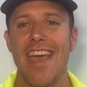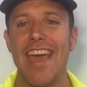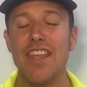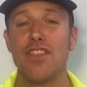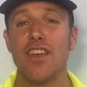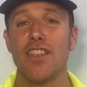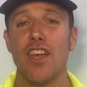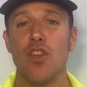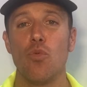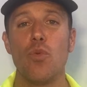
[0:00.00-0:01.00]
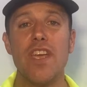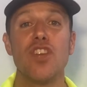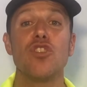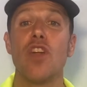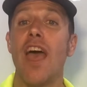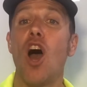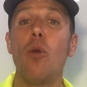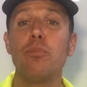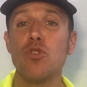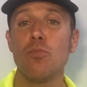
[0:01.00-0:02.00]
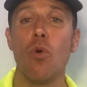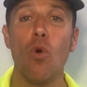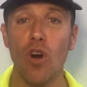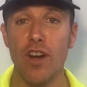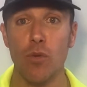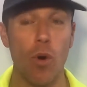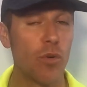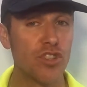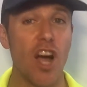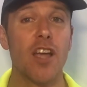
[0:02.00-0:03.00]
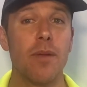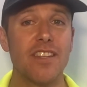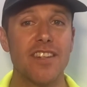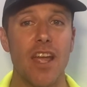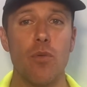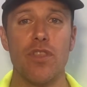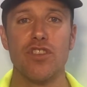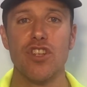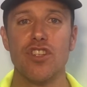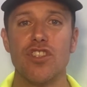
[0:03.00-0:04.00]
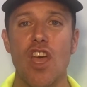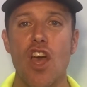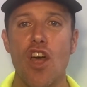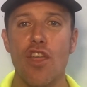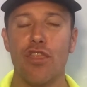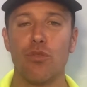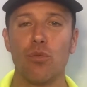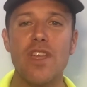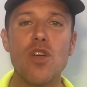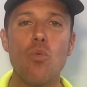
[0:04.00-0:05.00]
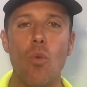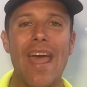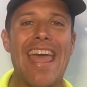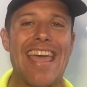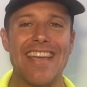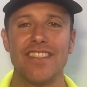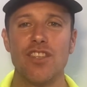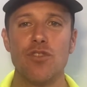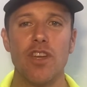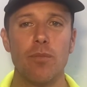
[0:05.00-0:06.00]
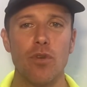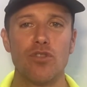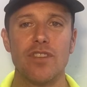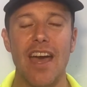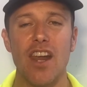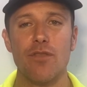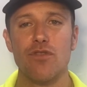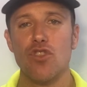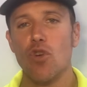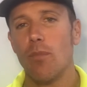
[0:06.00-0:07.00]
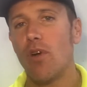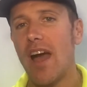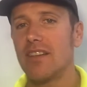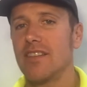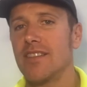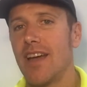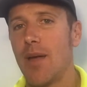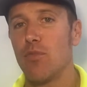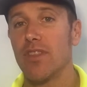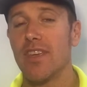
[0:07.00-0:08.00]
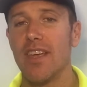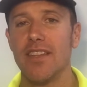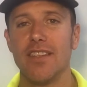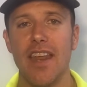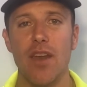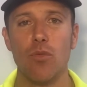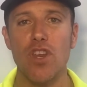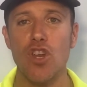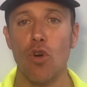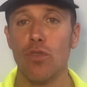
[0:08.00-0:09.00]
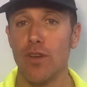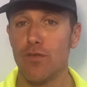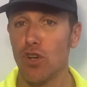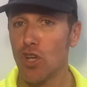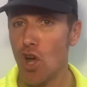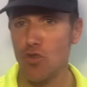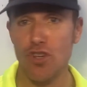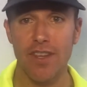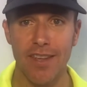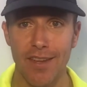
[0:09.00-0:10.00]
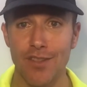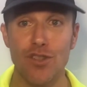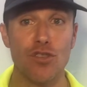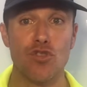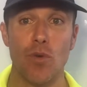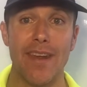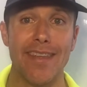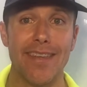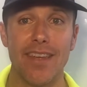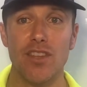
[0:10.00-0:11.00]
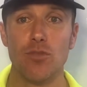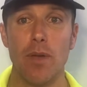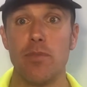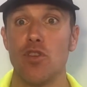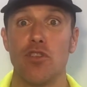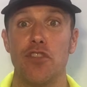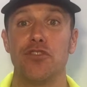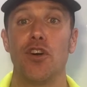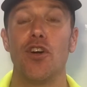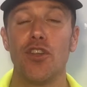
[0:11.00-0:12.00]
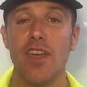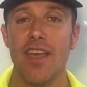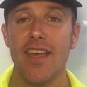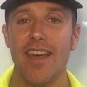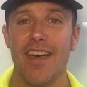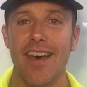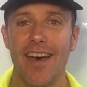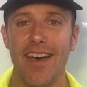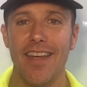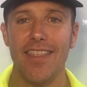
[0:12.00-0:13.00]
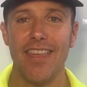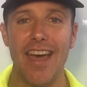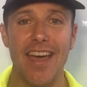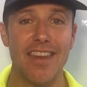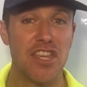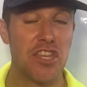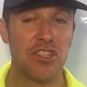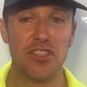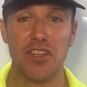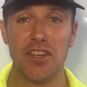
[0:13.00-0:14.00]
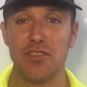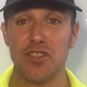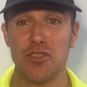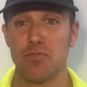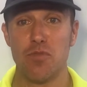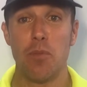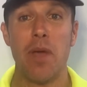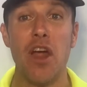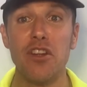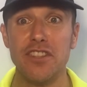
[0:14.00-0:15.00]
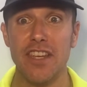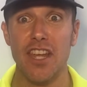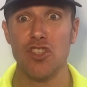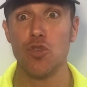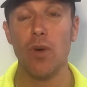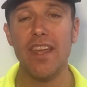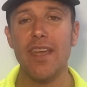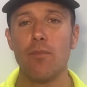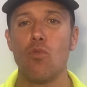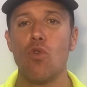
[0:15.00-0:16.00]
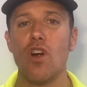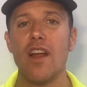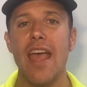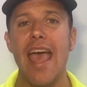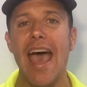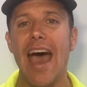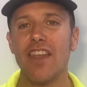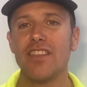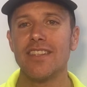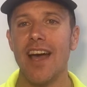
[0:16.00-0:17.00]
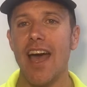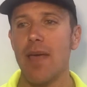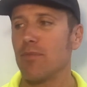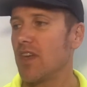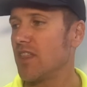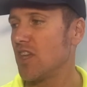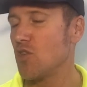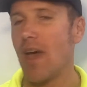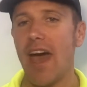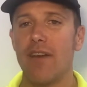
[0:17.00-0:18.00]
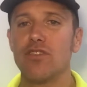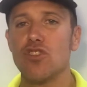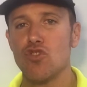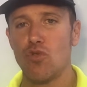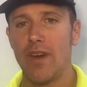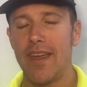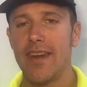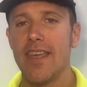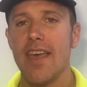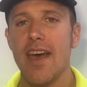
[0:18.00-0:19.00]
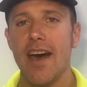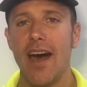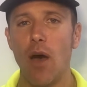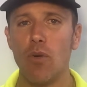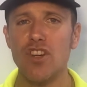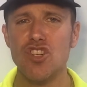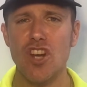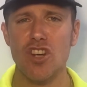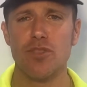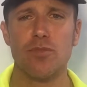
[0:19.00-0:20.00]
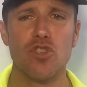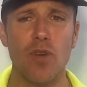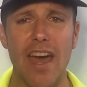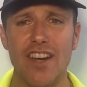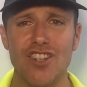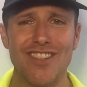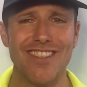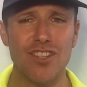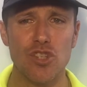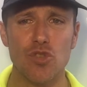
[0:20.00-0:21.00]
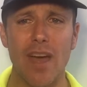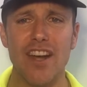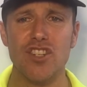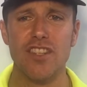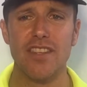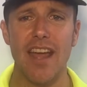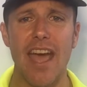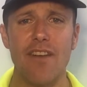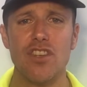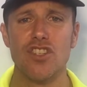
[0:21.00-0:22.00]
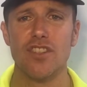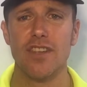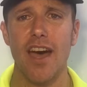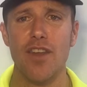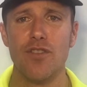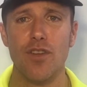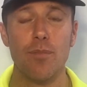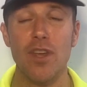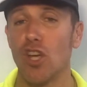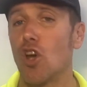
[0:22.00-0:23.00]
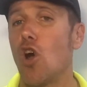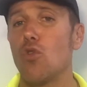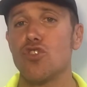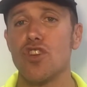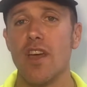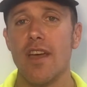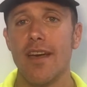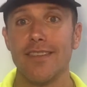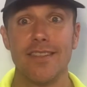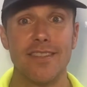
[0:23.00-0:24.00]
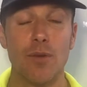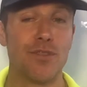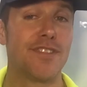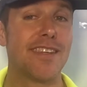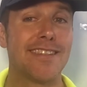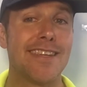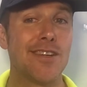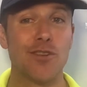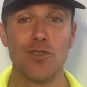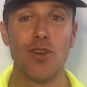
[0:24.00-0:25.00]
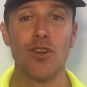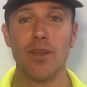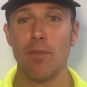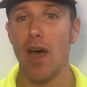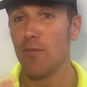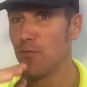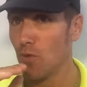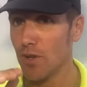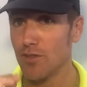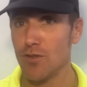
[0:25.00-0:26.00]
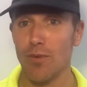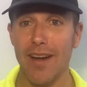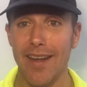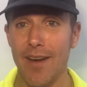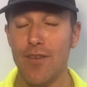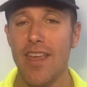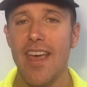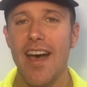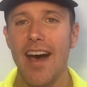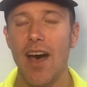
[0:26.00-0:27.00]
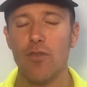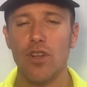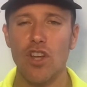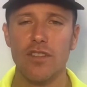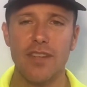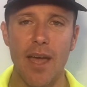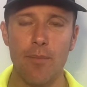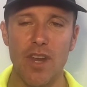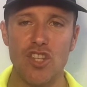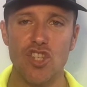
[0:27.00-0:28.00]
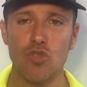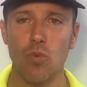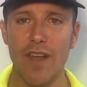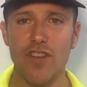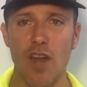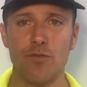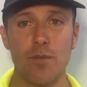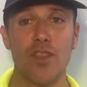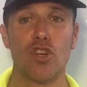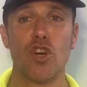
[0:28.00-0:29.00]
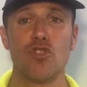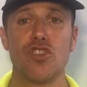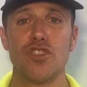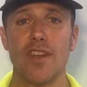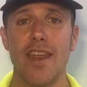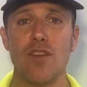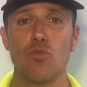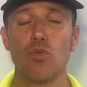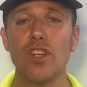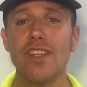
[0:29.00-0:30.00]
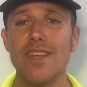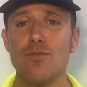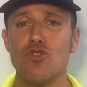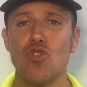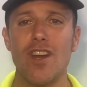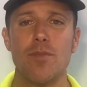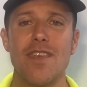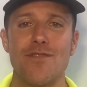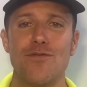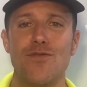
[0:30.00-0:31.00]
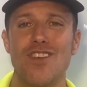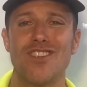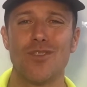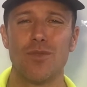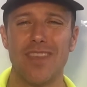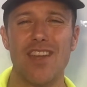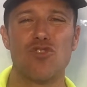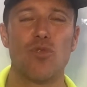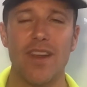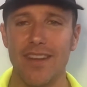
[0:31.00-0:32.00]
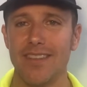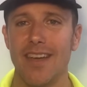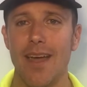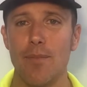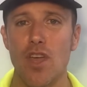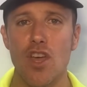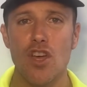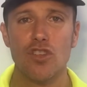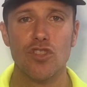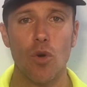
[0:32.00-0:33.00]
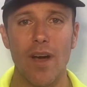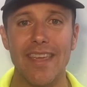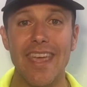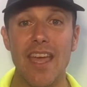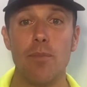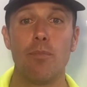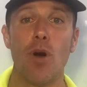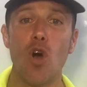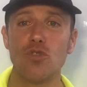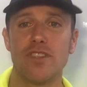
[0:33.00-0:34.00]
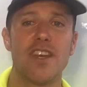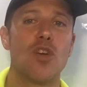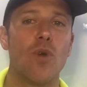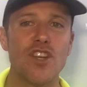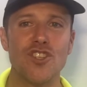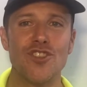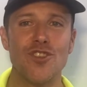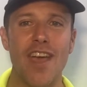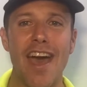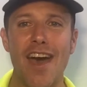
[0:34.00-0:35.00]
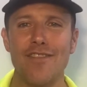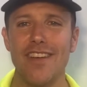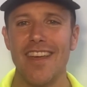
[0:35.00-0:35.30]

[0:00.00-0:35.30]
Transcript: Anything that we can do to help you more in what we're talking about today, which is 3 ways that you can get most out of your practice time with kids. And we know that if you're coaching kids, you're training kids, or maybe you're an adult that is just you're parenting kids. You want to get more out of the time that you have to train. I want to share some strategies, and these are strategies that I haven't just gotten being a coach since I was 16 years old. I'm 42 right now, a long time, but it's just what I've gotten from other coaches and really trying to be efficient with that training time. So again, post any questions you have.